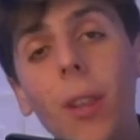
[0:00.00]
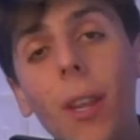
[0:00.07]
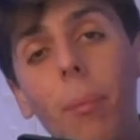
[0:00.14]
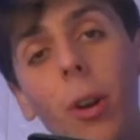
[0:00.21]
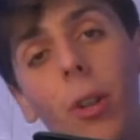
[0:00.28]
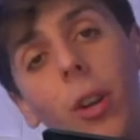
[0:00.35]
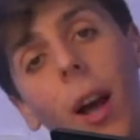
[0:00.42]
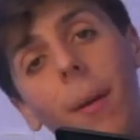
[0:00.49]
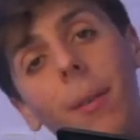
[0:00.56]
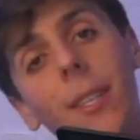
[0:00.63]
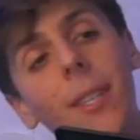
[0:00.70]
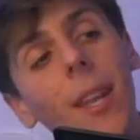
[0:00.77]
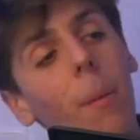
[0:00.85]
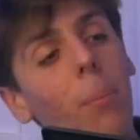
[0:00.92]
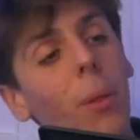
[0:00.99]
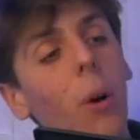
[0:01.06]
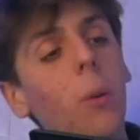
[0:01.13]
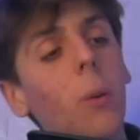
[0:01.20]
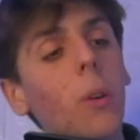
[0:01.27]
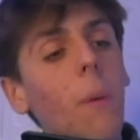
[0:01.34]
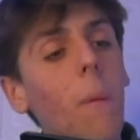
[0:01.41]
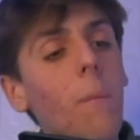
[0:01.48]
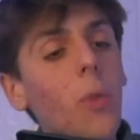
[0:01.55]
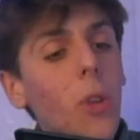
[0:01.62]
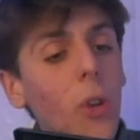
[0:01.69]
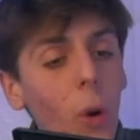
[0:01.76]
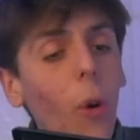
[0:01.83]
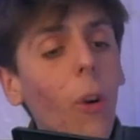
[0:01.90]
Let me know in the comments down below
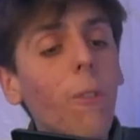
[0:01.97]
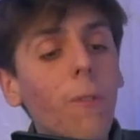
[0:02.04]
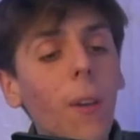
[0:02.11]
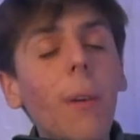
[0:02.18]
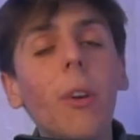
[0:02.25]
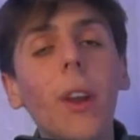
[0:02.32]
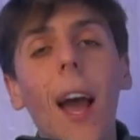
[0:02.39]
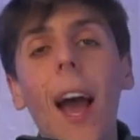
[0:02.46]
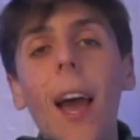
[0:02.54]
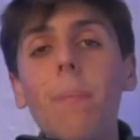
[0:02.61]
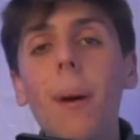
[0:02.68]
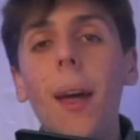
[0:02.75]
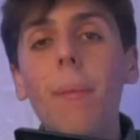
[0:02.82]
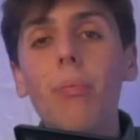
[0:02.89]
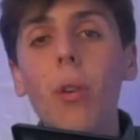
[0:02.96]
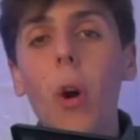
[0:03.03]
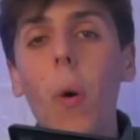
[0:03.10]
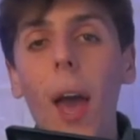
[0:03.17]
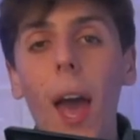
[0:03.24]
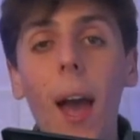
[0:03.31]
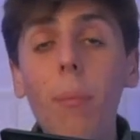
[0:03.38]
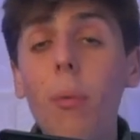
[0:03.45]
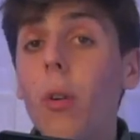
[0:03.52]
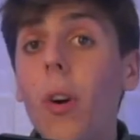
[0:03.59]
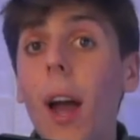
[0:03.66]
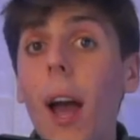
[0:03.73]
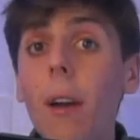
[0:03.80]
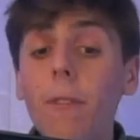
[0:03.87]
your favorite iPad Pro app
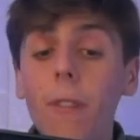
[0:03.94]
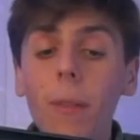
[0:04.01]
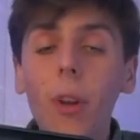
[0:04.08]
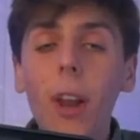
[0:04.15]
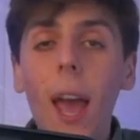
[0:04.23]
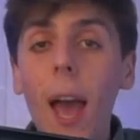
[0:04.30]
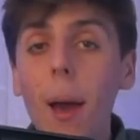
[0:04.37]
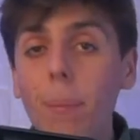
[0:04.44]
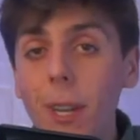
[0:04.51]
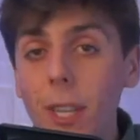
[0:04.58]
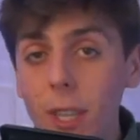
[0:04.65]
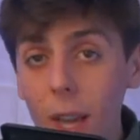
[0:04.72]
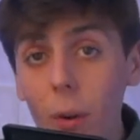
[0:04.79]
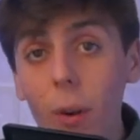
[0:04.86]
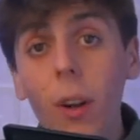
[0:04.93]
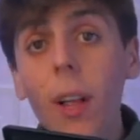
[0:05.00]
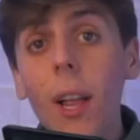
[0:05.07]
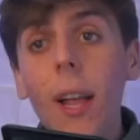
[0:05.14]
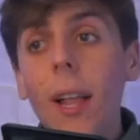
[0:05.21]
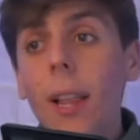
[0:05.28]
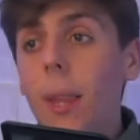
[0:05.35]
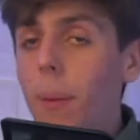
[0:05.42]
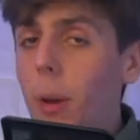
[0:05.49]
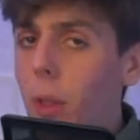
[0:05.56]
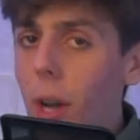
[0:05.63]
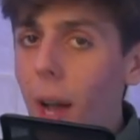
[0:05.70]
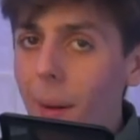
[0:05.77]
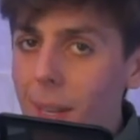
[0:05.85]
or favorite app in general. Let me know
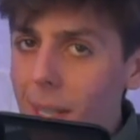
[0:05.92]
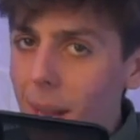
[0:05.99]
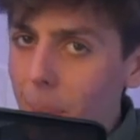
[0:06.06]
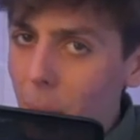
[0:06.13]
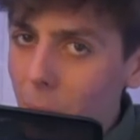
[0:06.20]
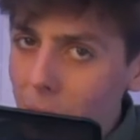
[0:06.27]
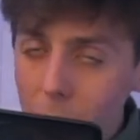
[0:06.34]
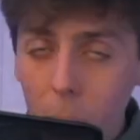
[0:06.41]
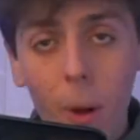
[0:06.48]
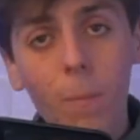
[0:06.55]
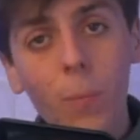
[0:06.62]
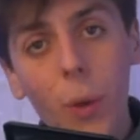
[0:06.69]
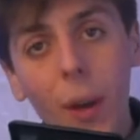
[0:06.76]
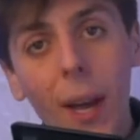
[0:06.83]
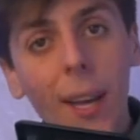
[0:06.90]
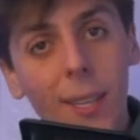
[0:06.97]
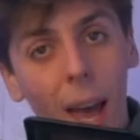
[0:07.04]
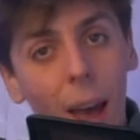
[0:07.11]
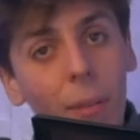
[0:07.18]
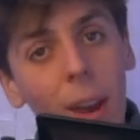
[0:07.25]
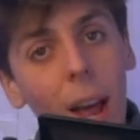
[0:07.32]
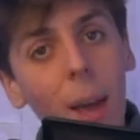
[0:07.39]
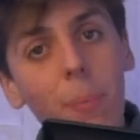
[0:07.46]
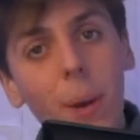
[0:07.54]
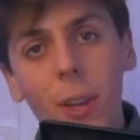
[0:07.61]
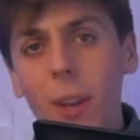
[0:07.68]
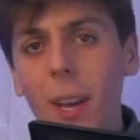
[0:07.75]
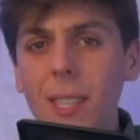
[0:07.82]
in the comments down below as well. Do you guys have an
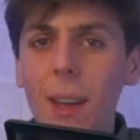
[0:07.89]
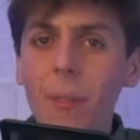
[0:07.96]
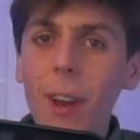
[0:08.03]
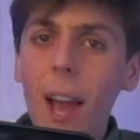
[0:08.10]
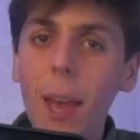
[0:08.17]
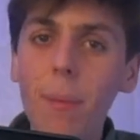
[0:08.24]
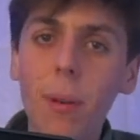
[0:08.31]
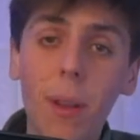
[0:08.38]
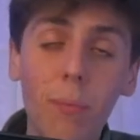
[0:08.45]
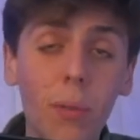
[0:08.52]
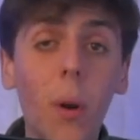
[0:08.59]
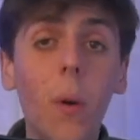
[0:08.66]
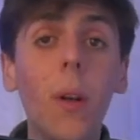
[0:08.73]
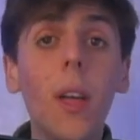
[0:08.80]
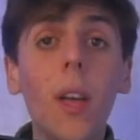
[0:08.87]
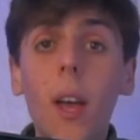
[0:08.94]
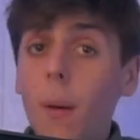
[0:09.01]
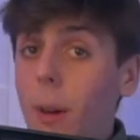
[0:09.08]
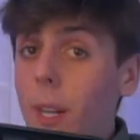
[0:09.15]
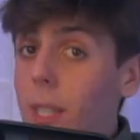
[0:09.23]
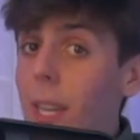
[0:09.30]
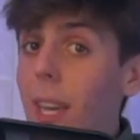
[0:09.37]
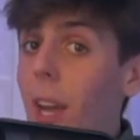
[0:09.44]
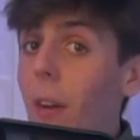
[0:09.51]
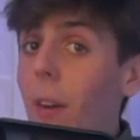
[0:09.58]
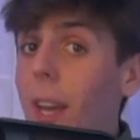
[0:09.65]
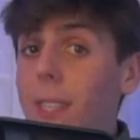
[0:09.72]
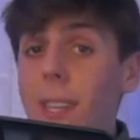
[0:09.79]
iPad? Do you guys have an iPad Pro? I'm honestly
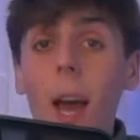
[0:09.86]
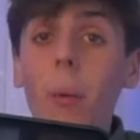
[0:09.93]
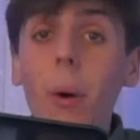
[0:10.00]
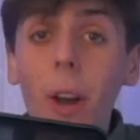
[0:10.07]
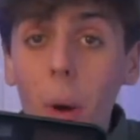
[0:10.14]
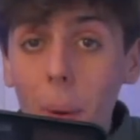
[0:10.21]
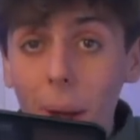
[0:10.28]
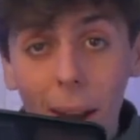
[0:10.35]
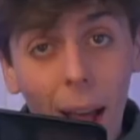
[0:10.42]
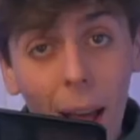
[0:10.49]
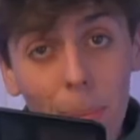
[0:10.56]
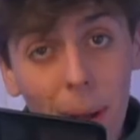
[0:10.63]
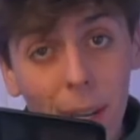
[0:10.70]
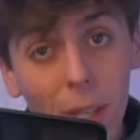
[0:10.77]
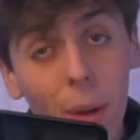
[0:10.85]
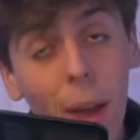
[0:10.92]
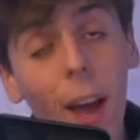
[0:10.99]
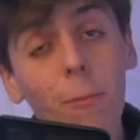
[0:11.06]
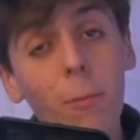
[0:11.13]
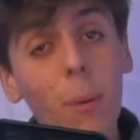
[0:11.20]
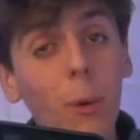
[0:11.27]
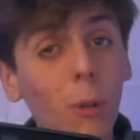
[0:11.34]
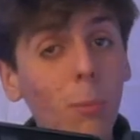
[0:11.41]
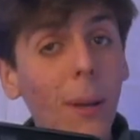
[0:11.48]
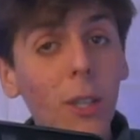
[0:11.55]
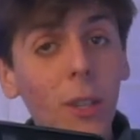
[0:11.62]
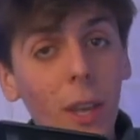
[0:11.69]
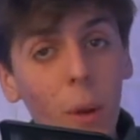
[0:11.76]
curious. I want to know what iPads you have, but most
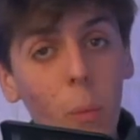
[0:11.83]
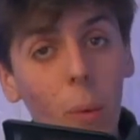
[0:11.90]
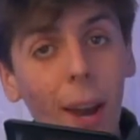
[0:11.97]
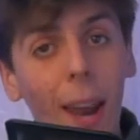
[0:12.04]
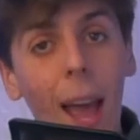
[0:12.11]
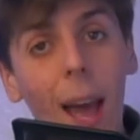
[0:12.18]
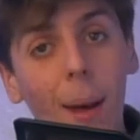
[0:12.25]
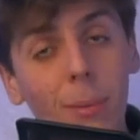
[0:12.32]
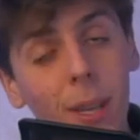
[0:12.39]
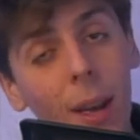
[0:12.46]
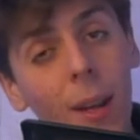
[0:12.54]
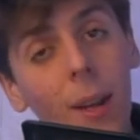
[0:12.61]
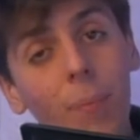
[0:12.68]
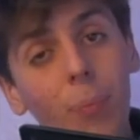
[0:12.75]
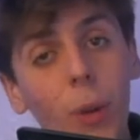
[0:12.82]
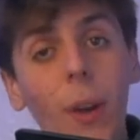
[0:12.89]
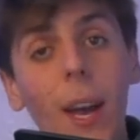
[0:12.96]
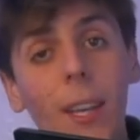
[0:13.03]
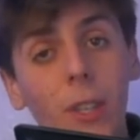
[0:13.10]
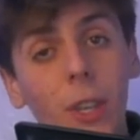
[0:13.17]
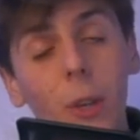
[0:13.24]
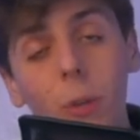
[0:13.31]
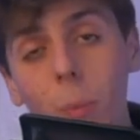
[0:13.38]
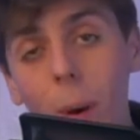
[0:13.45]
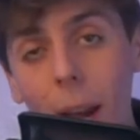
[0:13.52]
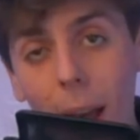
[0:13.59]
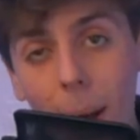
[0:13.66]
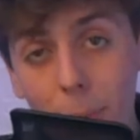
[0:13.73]
especially what apps you guys use.
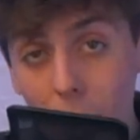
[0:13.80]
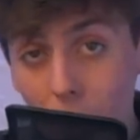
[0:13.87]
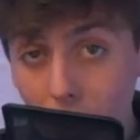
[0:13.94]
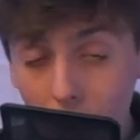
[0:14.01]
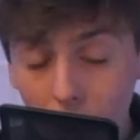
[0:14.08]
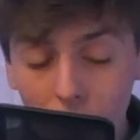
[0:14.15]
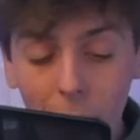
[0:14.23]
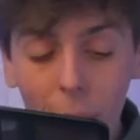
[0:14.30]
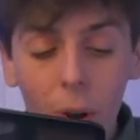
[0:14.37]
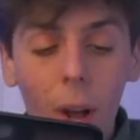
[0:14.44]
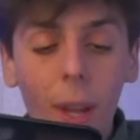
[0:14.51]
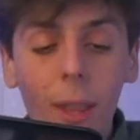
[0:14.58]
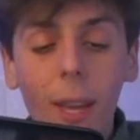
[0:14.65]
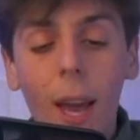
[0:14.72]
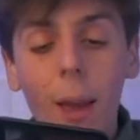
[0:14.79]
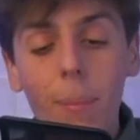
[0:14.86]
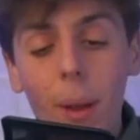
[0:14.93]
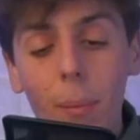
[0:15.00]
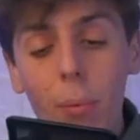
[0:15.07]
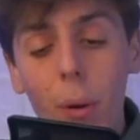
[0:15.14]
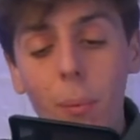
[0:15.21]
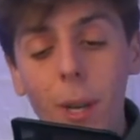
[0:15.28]
What apps are your favorite on the iPad Pro?